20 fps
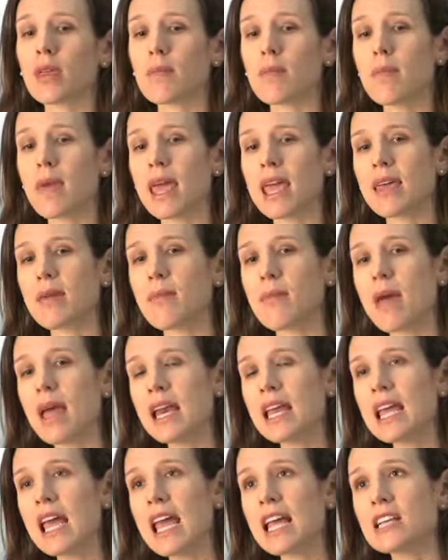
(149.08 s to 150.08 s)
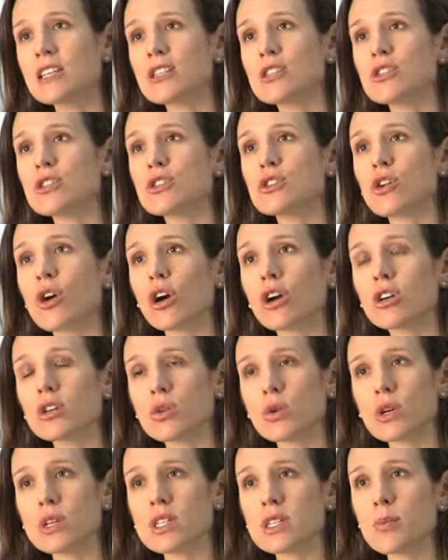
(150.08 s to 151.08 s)
make many eggs start
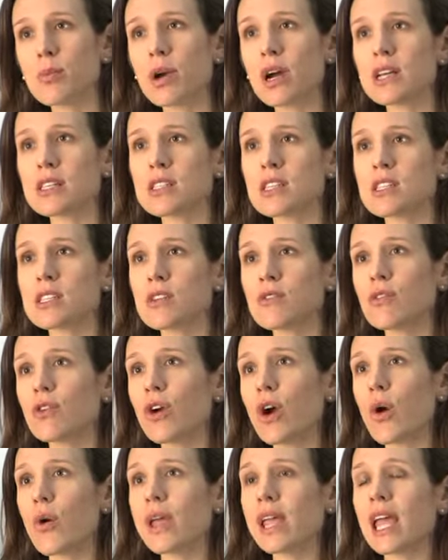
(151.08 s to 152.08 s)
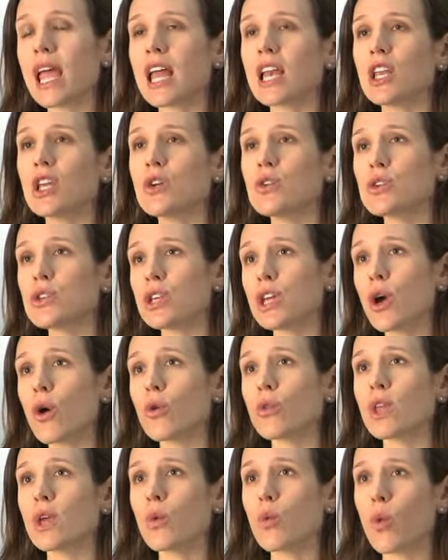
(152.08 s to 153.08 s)
towards the process of growing and usually
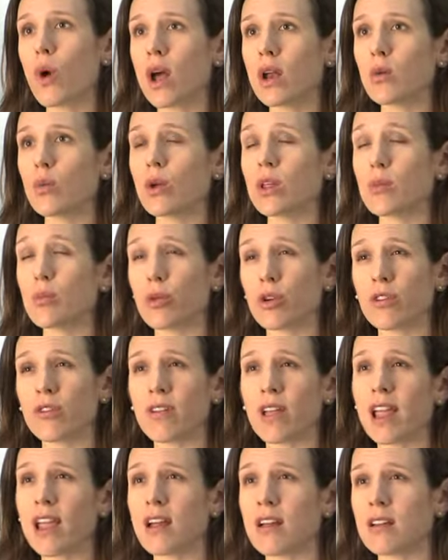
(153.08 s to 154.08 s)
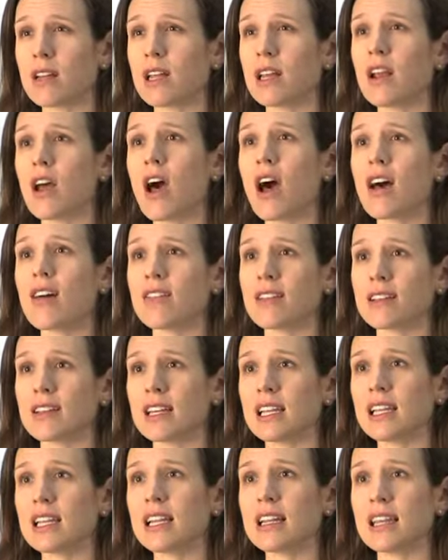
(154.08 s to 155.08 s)
only one will prevail and
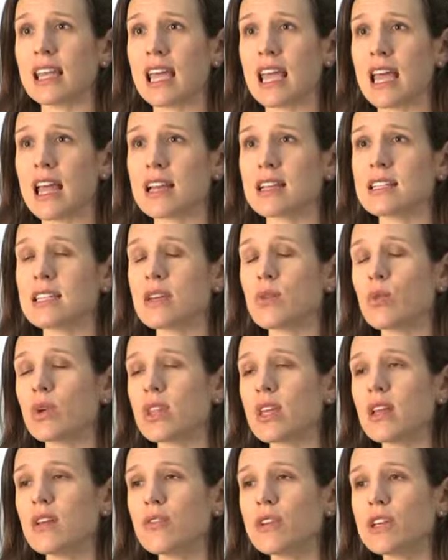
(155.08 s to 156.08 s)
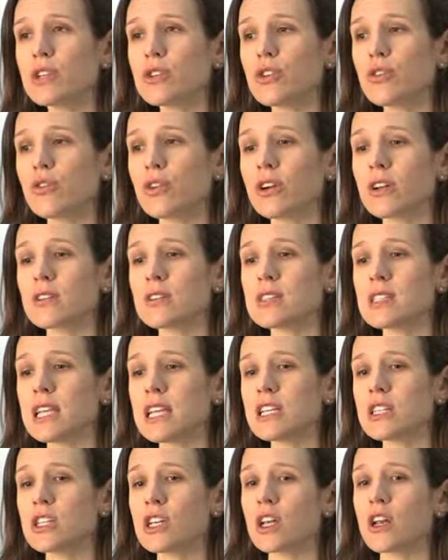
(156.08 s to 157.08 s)
ovulate in the end. With in vitro
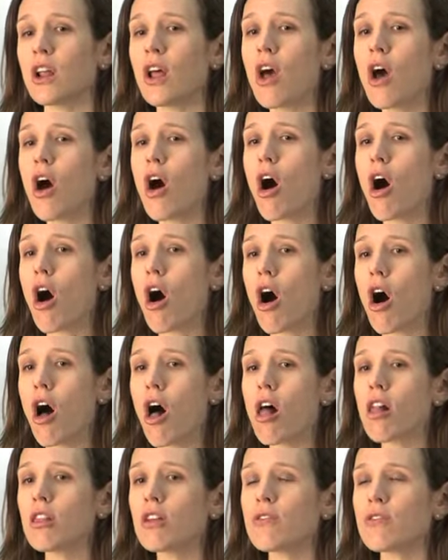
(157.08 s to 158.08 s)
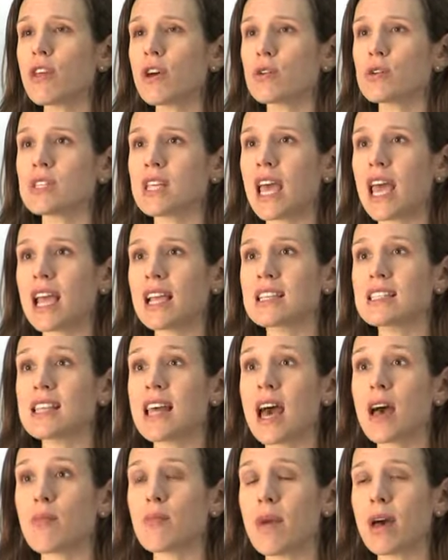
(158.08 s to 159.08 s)
fertilization, all of those eggs
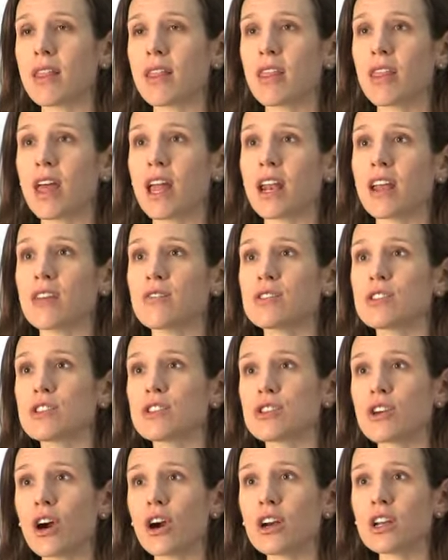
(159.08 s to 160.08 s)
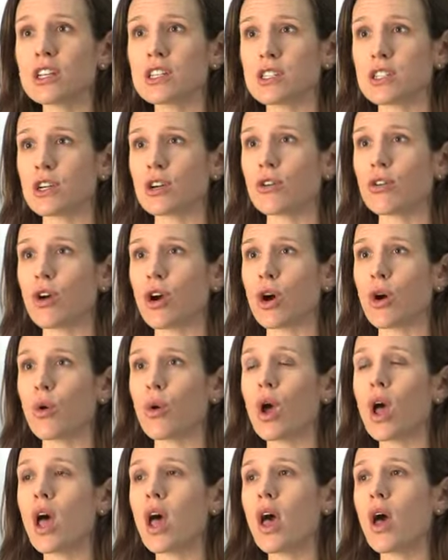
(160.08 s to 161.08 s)
that month that have started to grow
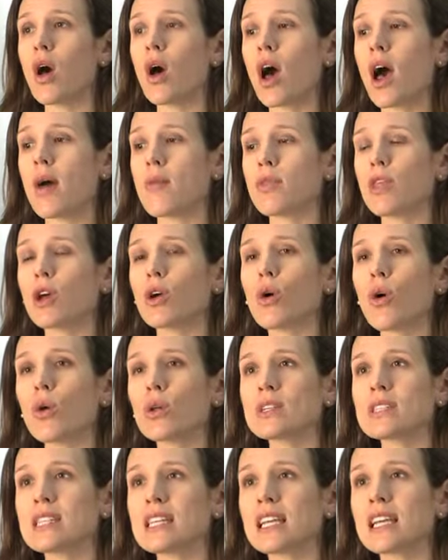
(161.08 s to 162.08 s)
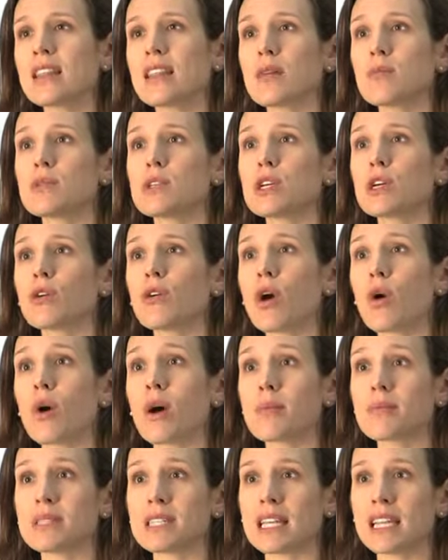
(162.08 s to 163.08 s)
um, the goal is to get them to grow
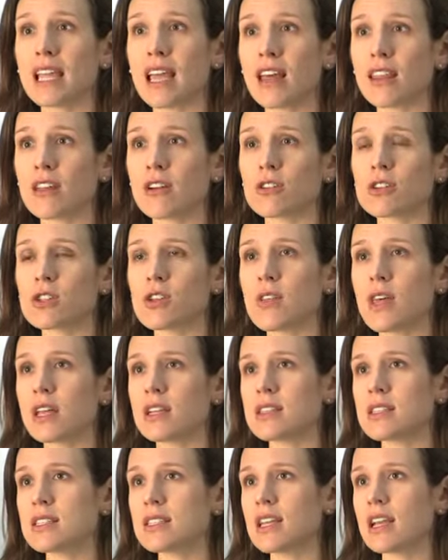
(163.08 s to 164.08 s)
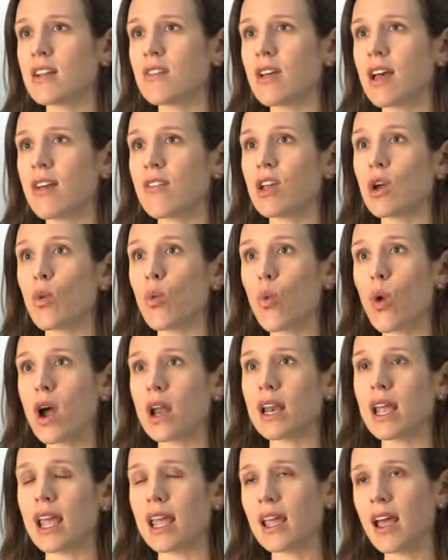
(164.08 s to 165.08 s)
up together so that instead of having
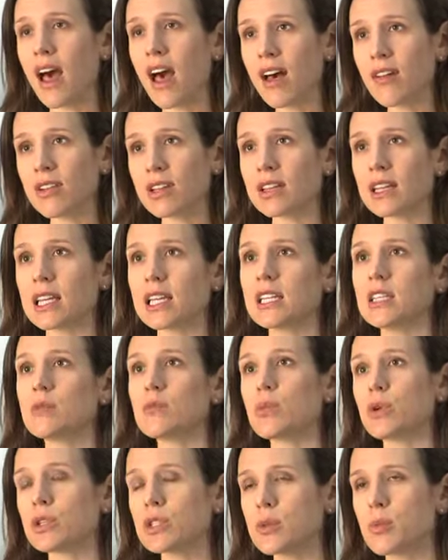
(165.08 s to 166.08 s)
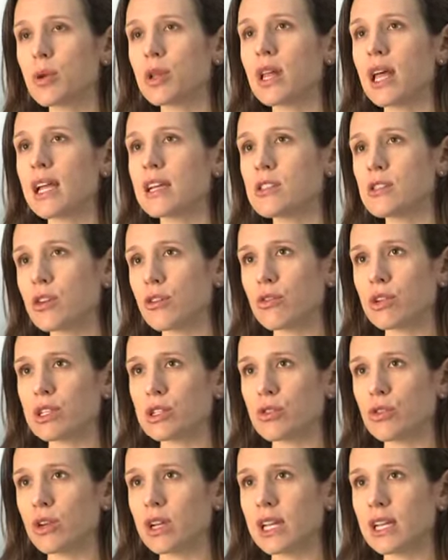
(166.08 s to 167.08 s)
one egg ovulated, multiple eggs are
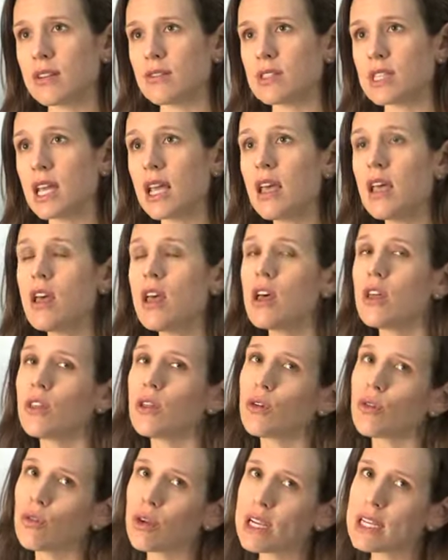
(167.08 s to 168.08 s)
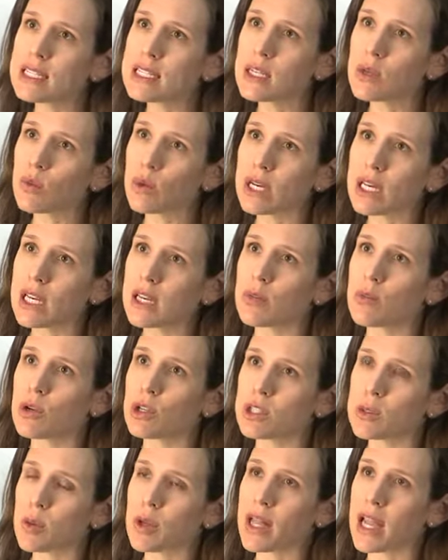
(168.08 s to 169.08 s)
retrieved. The reason we need
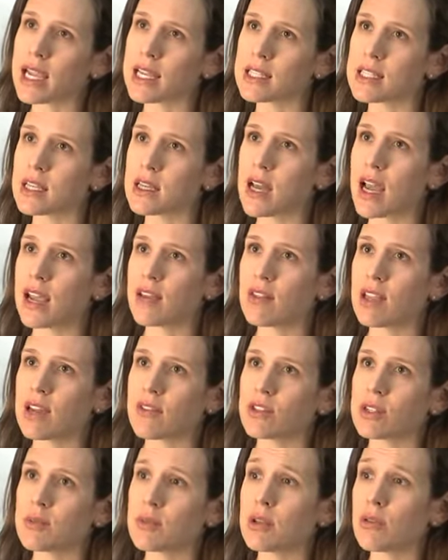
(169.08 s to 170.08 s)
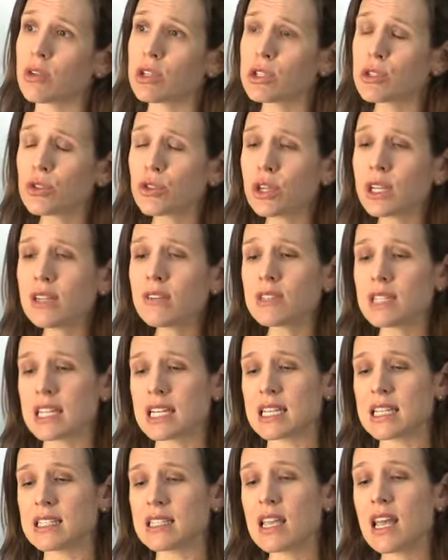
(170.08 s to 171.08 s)
multiple eggs in IVF to be retrieved
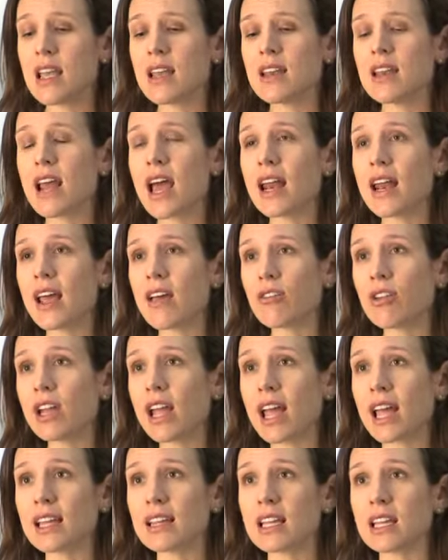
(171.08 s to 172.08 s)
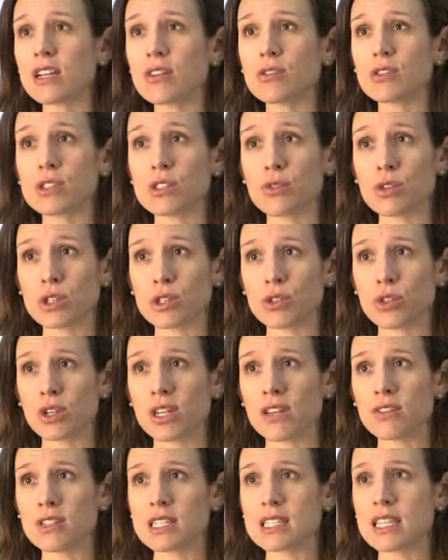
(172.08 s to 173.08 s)
is not every egg that is
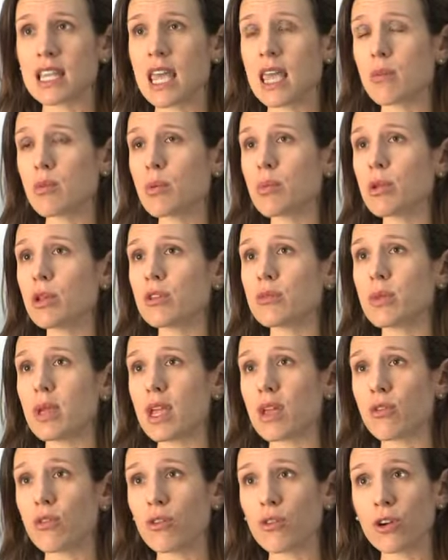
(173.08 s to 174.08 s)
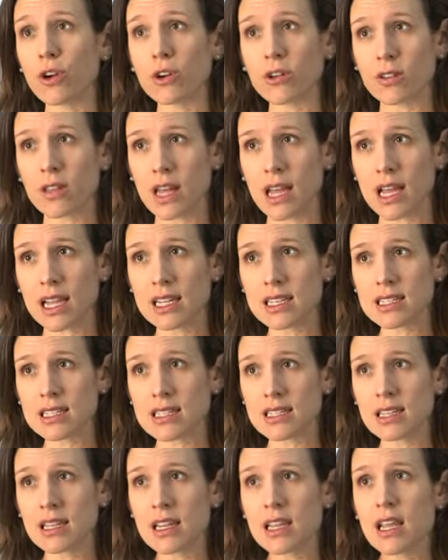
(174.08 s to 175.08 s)
retrieved is capable of being
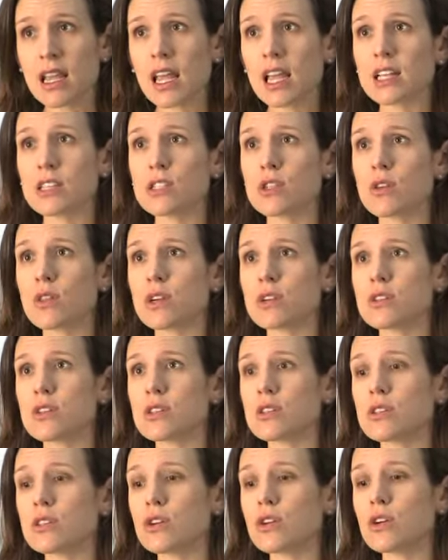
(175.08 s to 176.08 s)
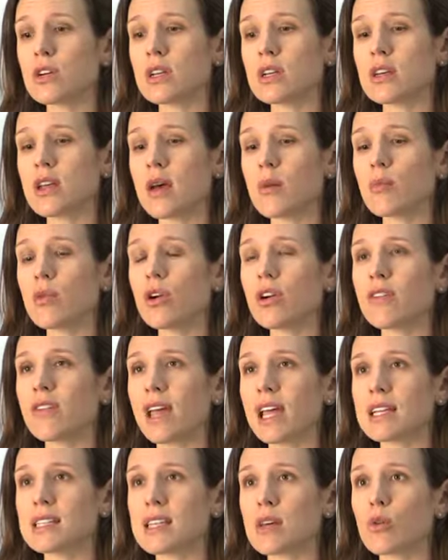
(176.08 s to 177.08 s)
fertilized, and so there's a certain number of
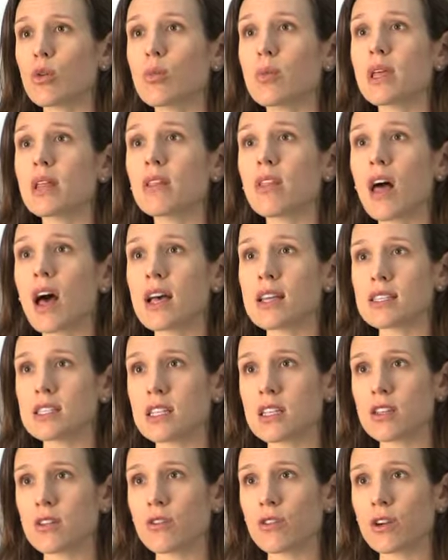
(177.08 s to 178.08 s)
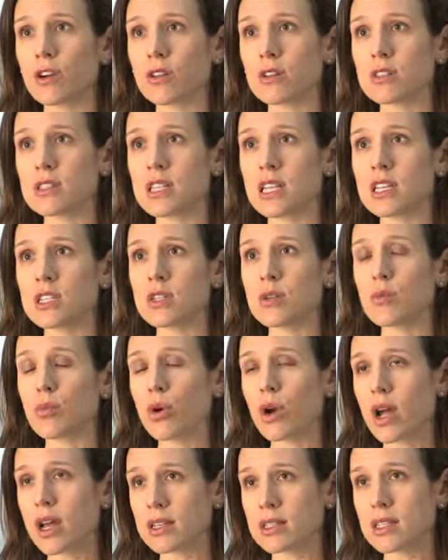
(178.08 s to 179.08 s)
eggs that will be lost in the fertilization
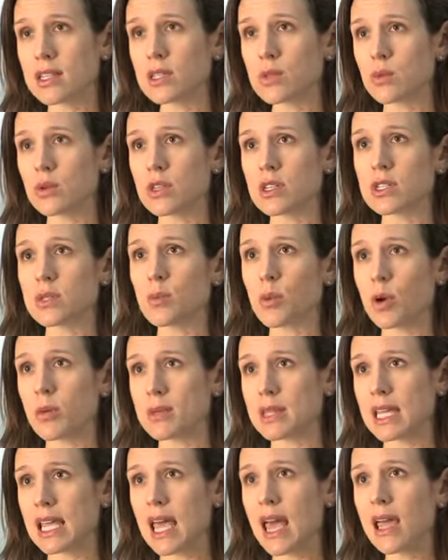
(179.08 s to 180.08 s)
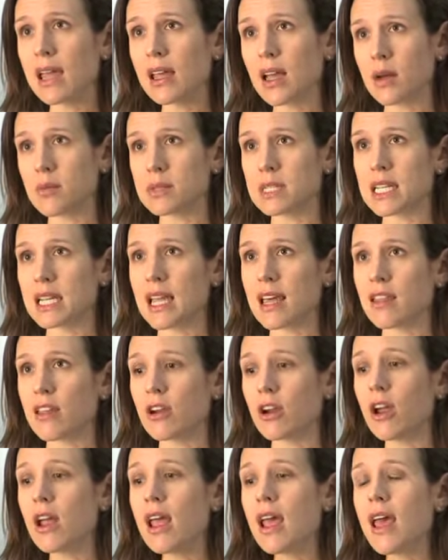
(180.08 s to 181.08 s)
process where the sperm and the egg come
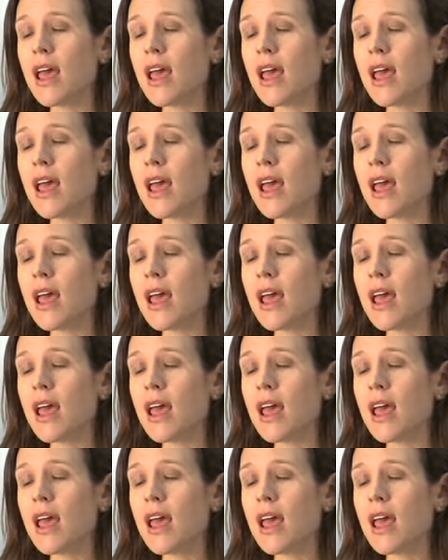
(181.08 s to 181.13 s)
together,